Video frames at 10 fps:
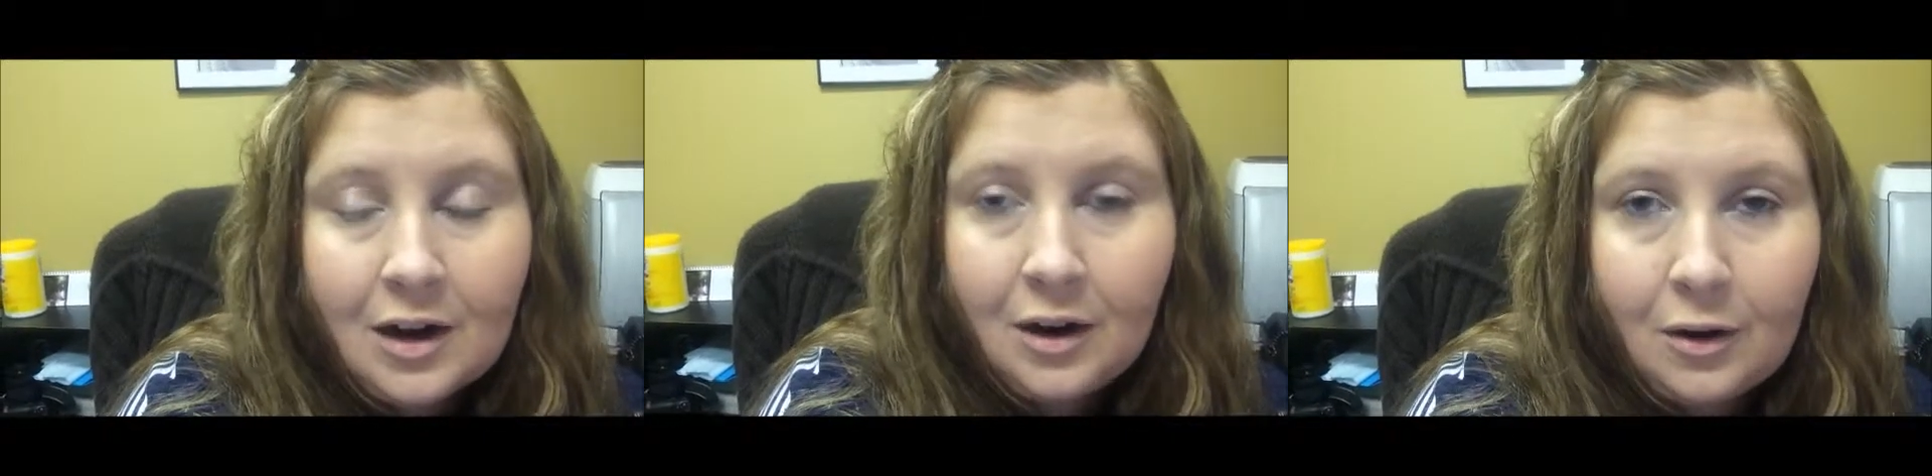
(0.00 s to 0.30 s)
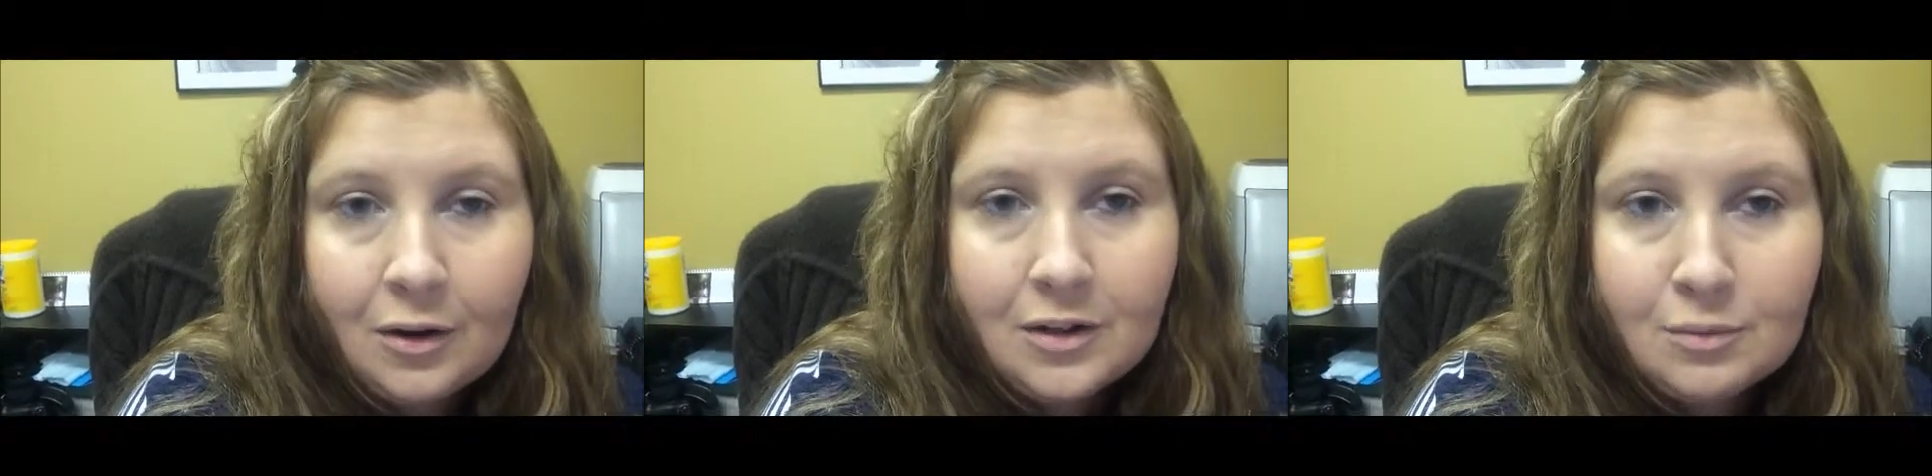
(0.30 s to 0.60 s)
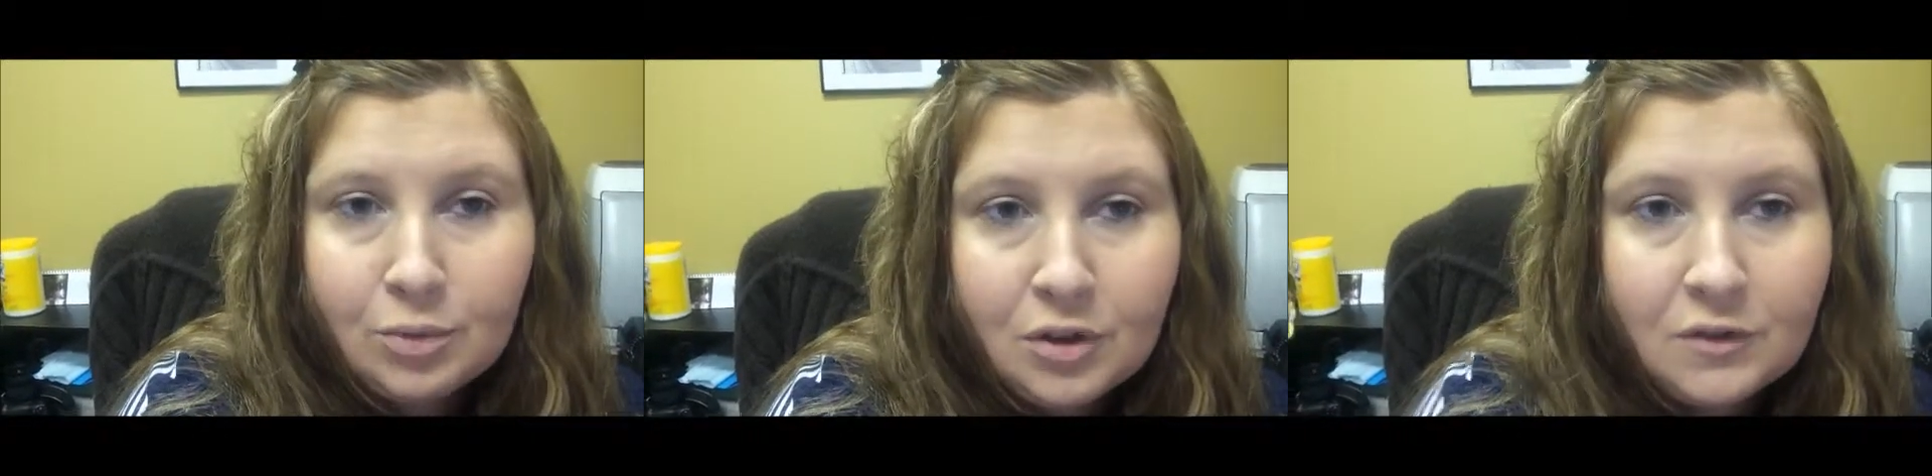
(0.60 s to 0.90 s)
can
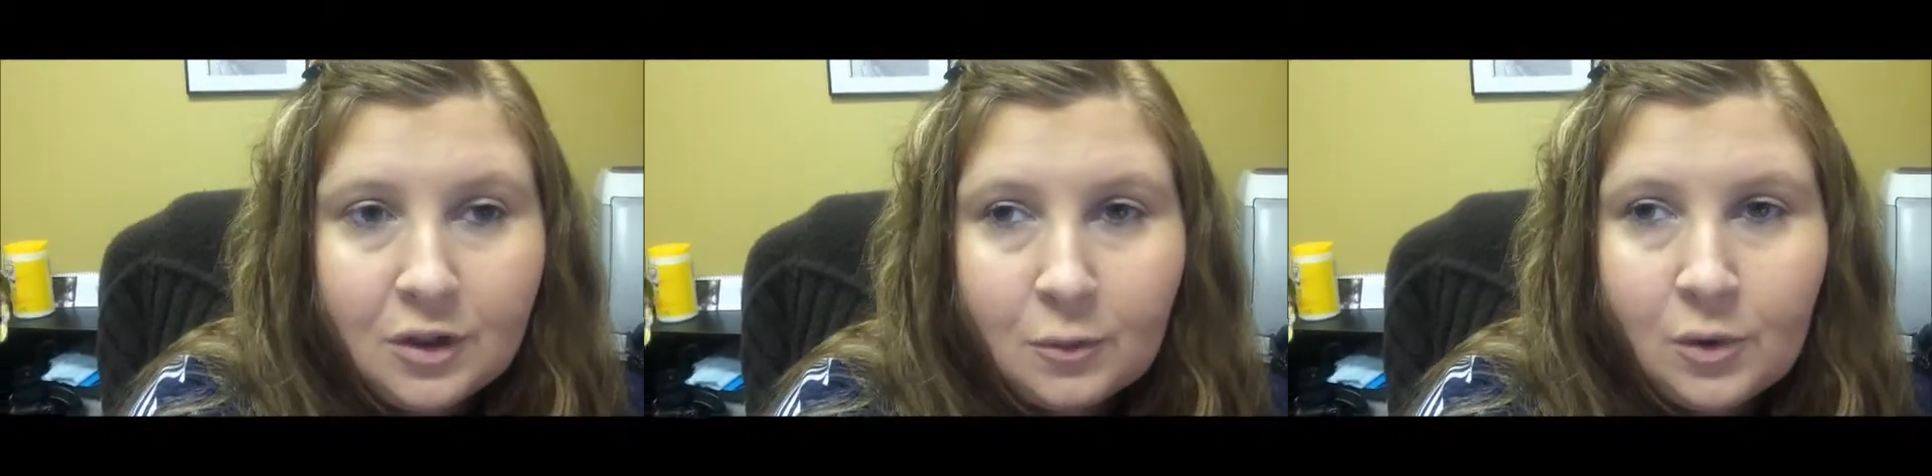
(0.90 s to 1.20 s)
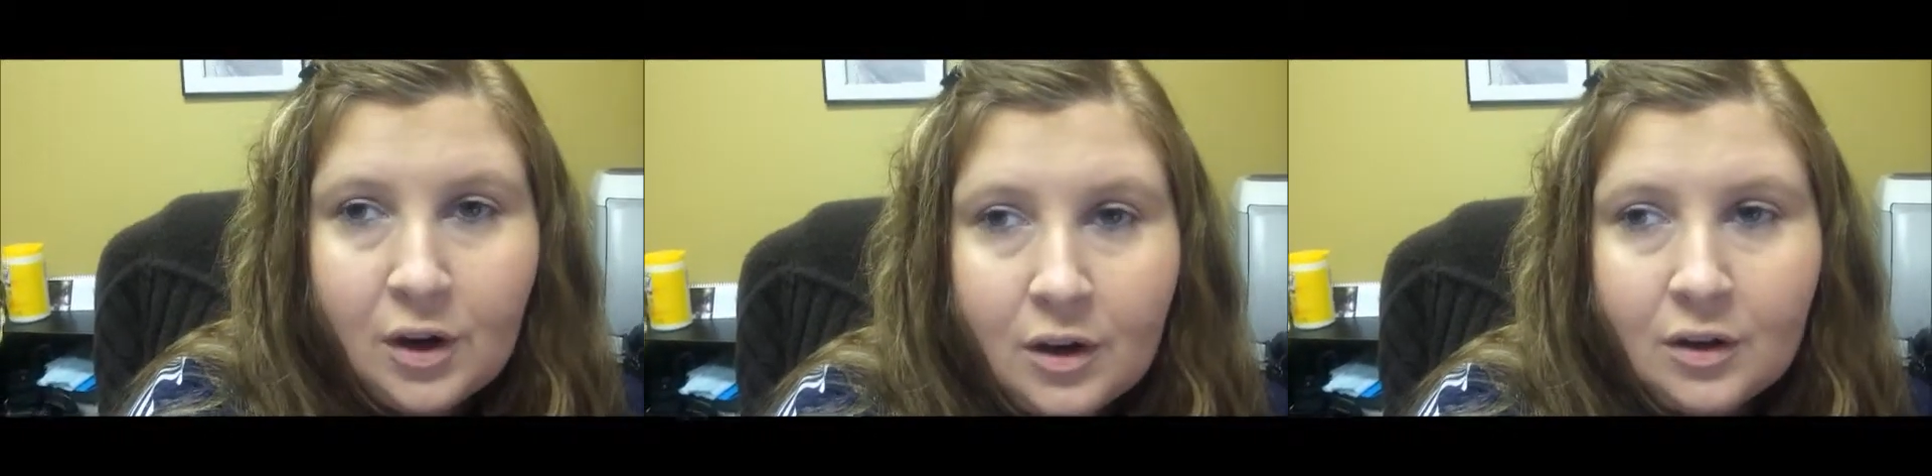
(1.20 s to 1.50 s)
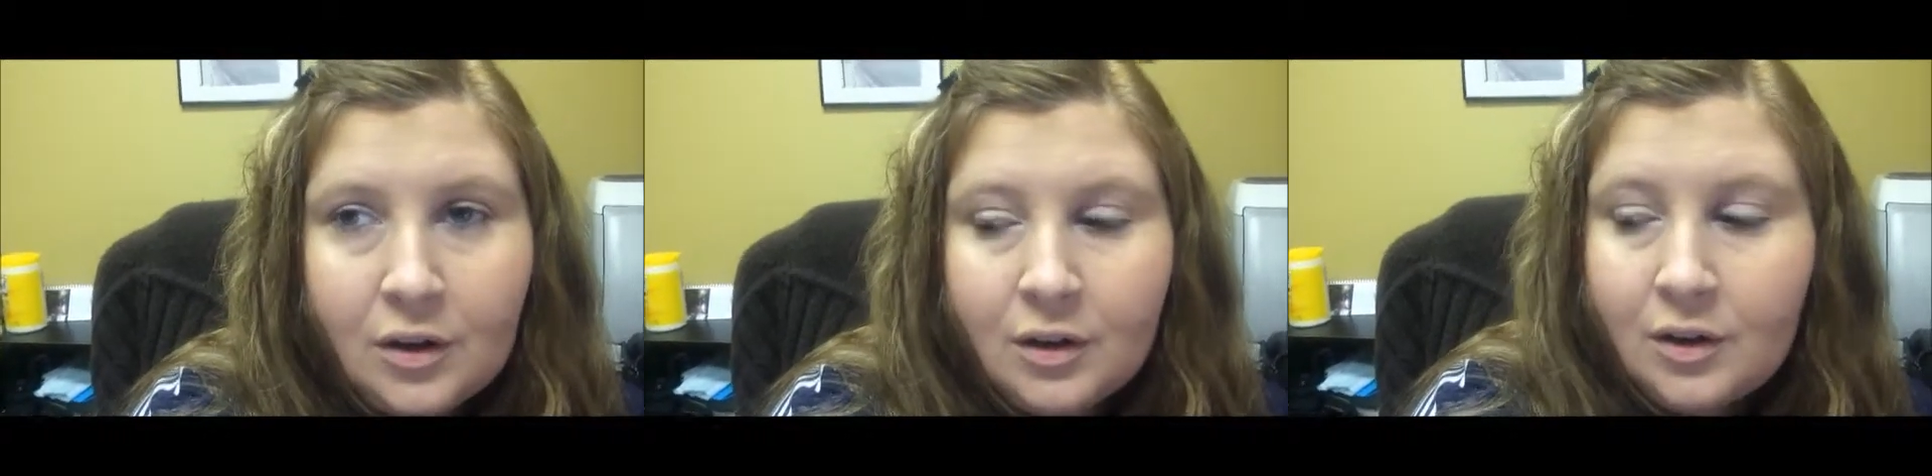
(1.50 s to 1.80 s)
always improve on
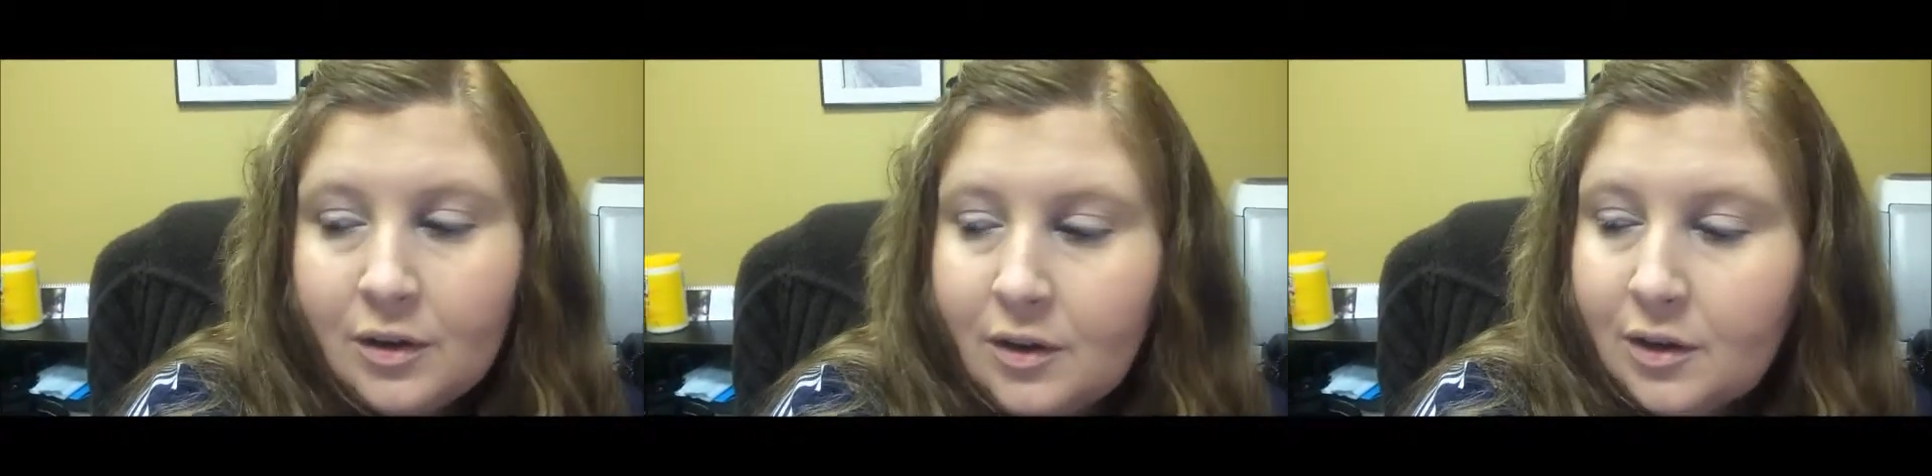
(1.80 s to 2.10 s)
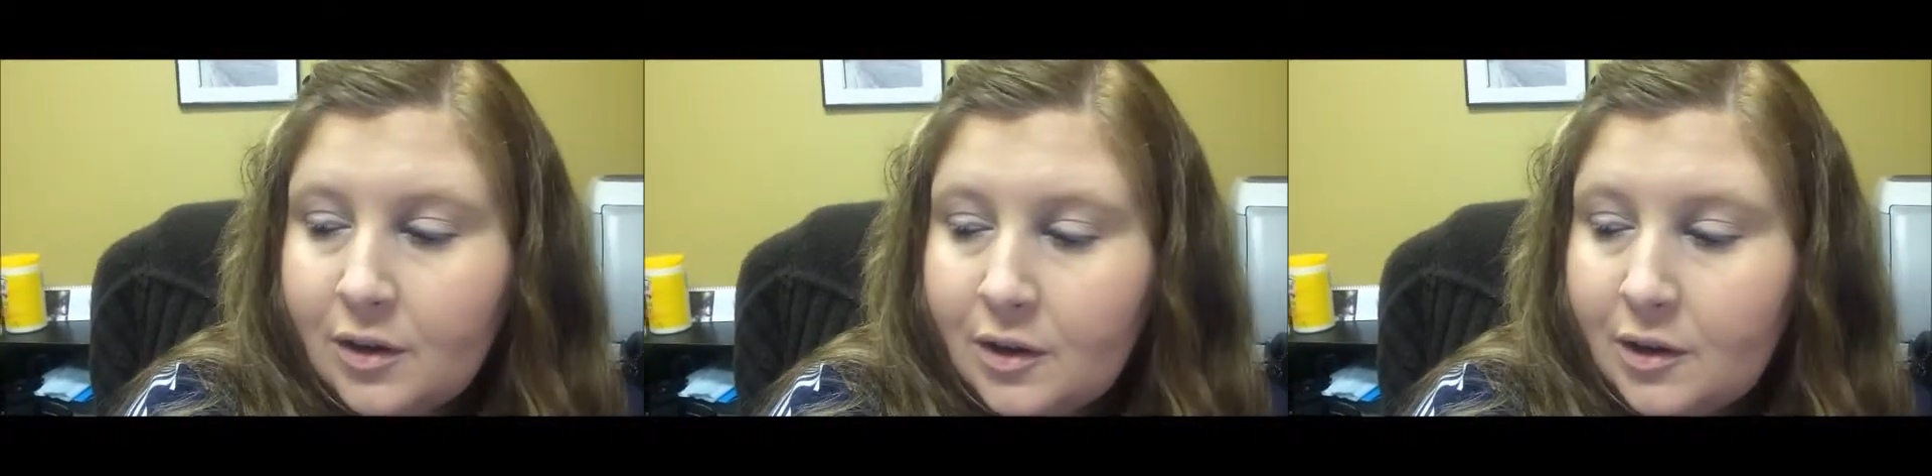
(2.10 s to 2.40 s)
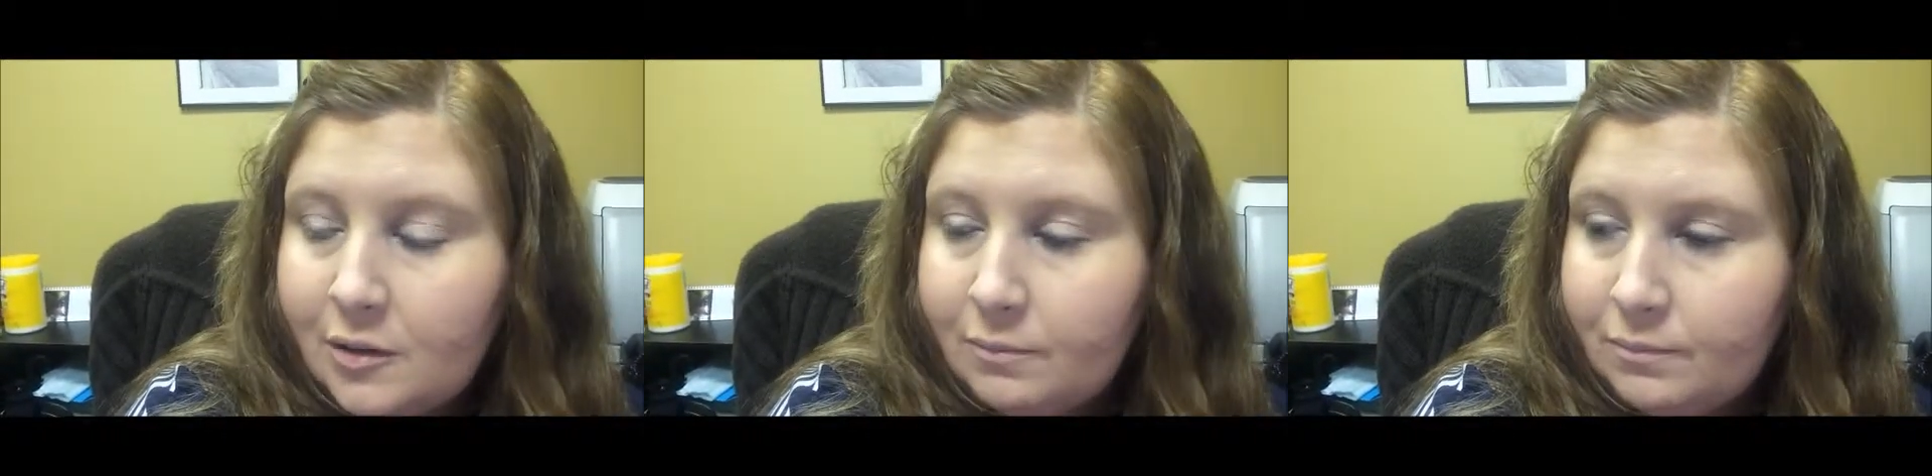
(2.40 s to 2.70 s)
water.
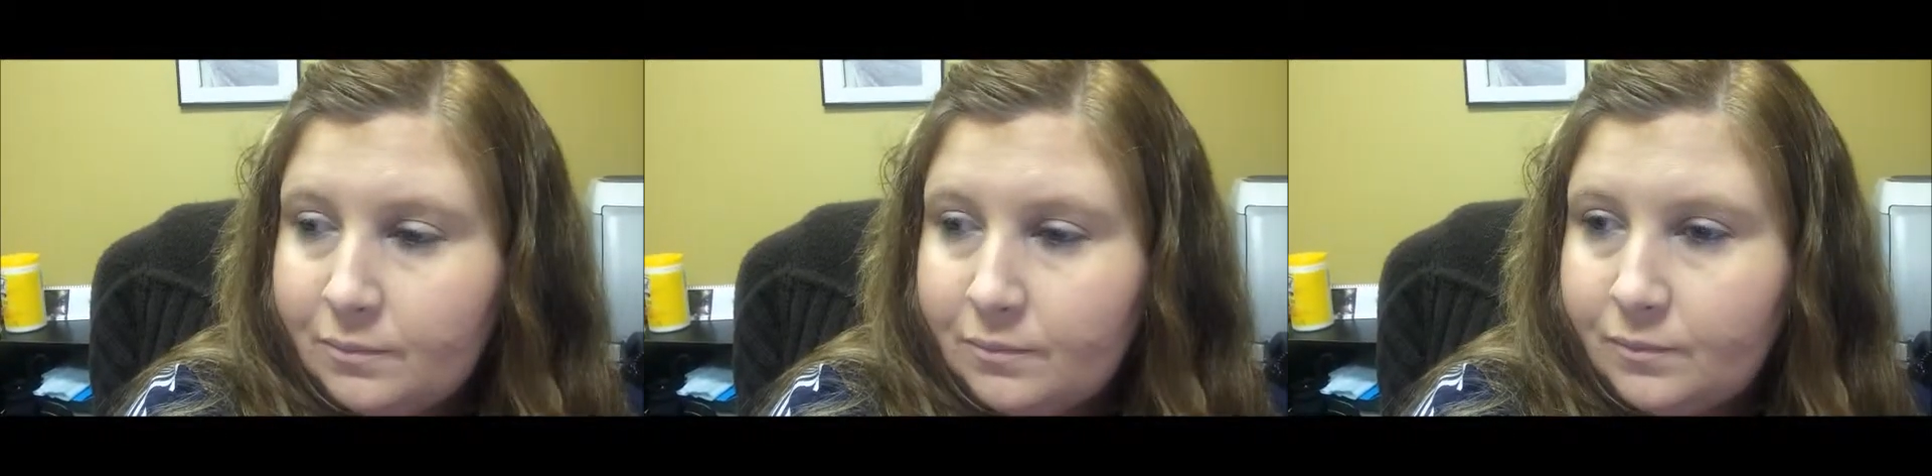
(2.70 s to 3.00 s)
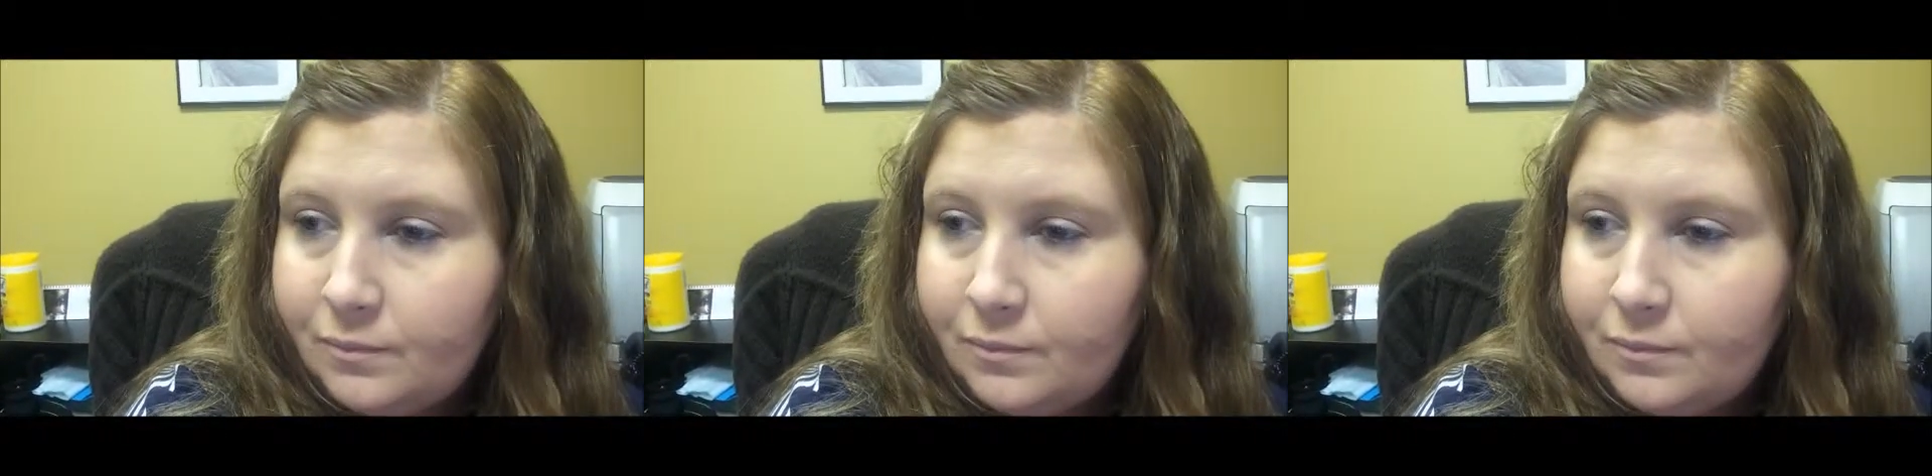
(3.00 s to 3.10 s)
Um,